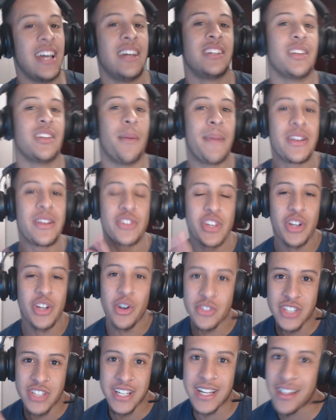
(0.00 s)
Yo, make sure you go
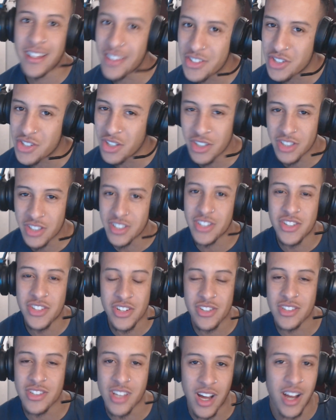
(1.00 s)
and check out the tune, because the
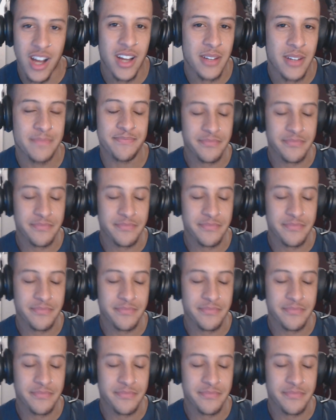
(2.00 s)
tune's hard.